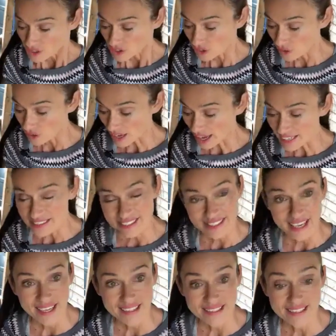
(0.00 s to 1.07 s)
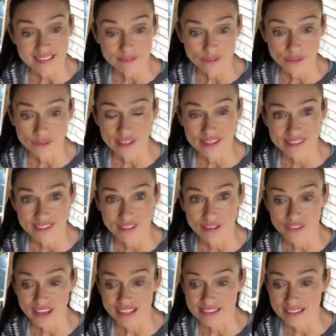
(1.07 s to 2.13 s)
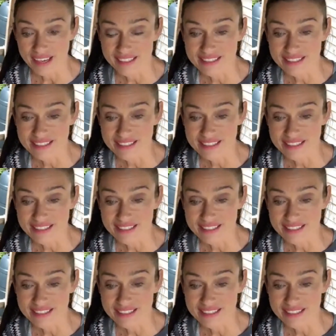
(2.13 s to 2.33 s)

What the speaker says: So I decided a few years ago that